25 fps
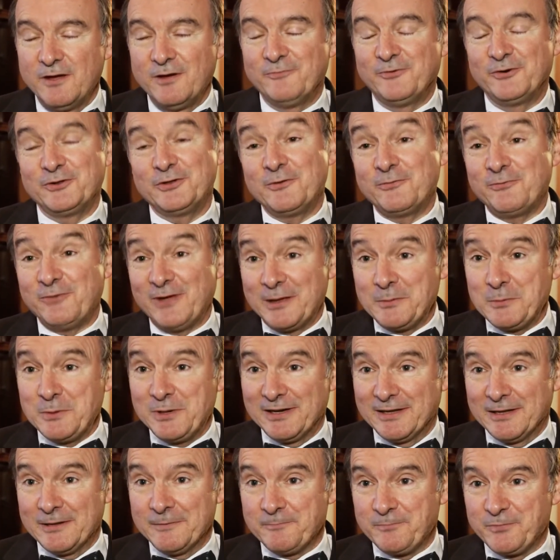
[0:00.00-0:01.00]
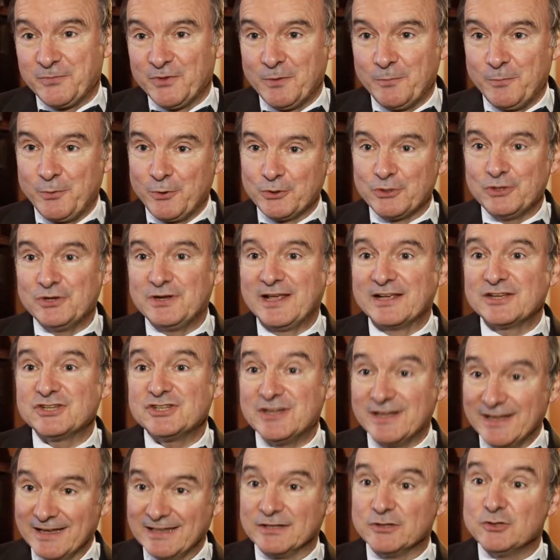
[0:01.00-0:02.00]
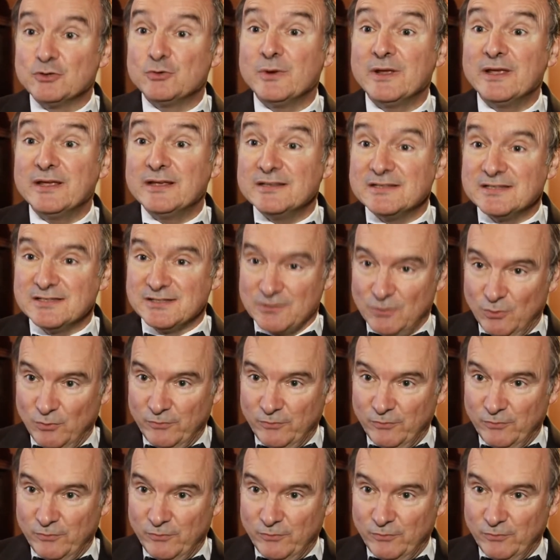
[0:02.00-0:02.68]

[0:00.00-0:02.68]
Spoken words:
For the family, the burden actually increases